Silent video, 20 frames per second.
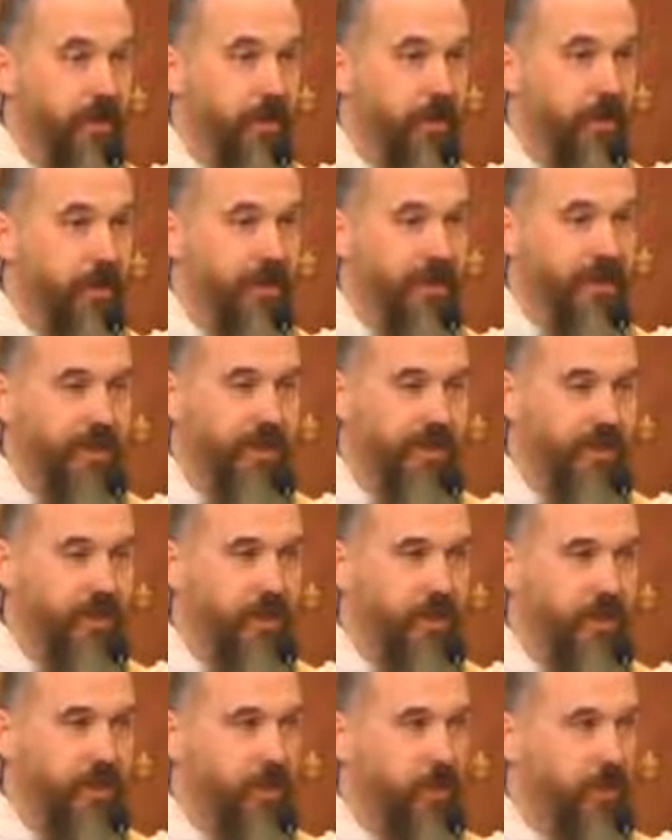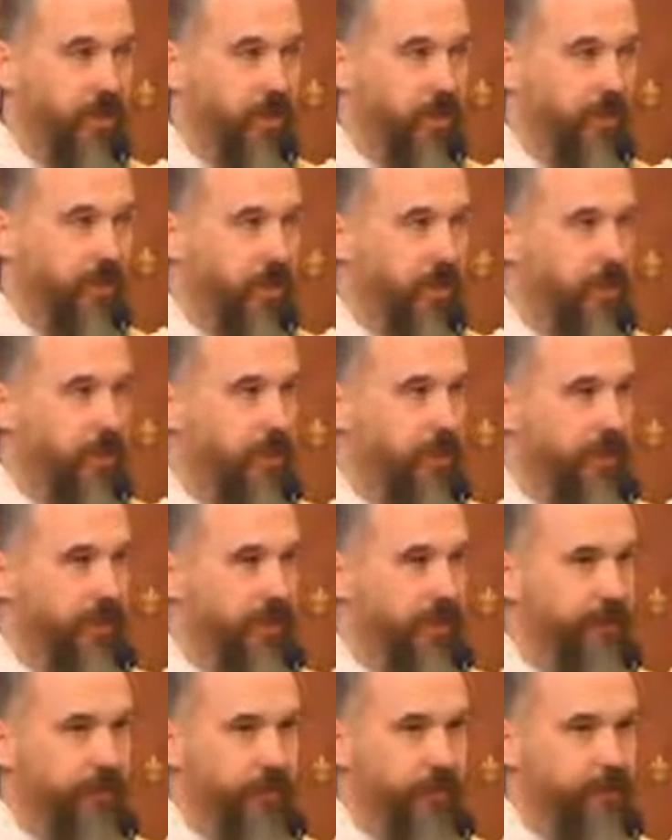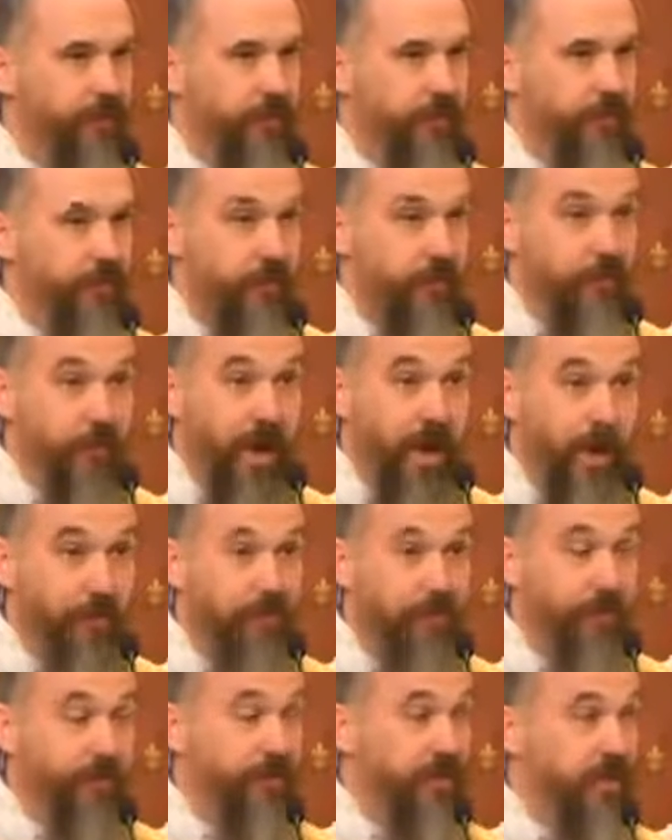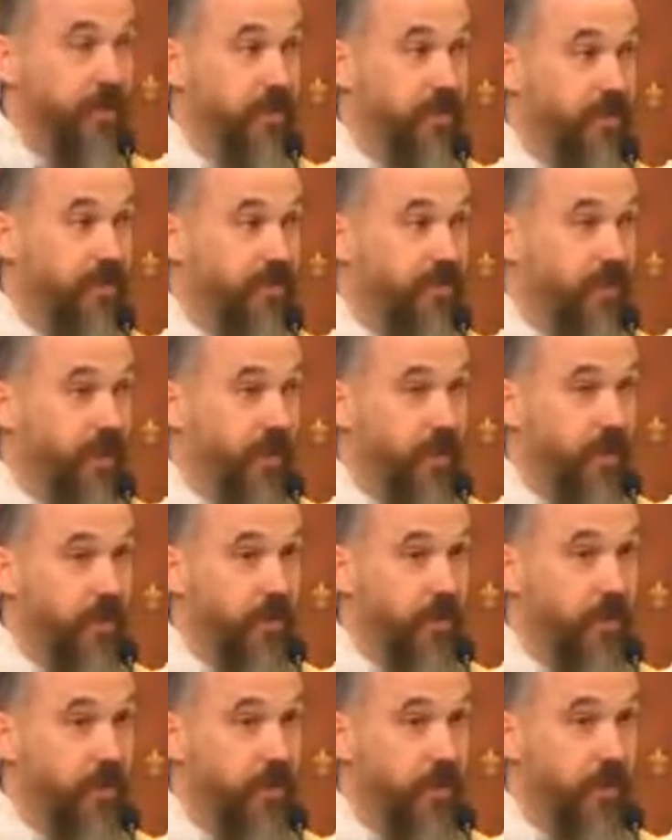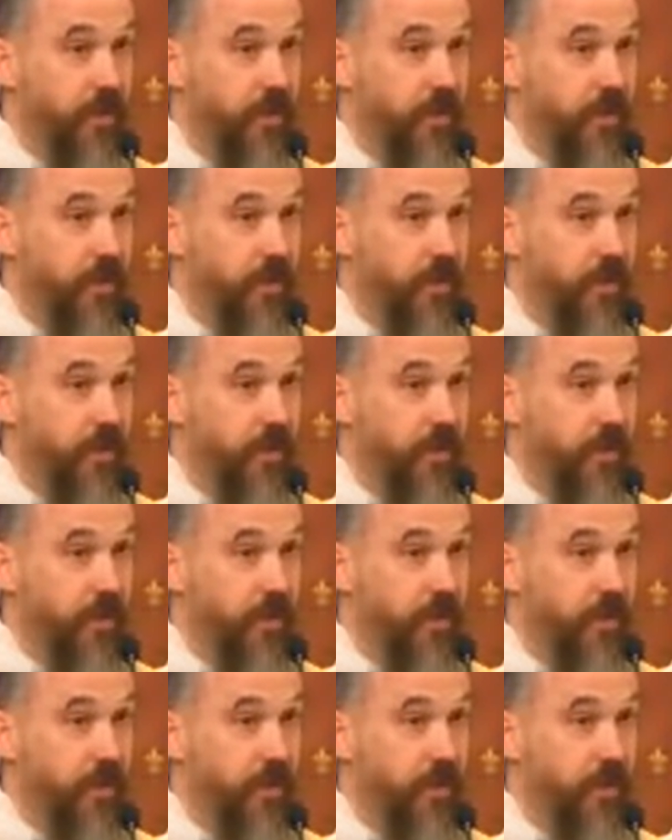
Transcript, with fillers: well, then something's really wrong with my, with my profession of faith.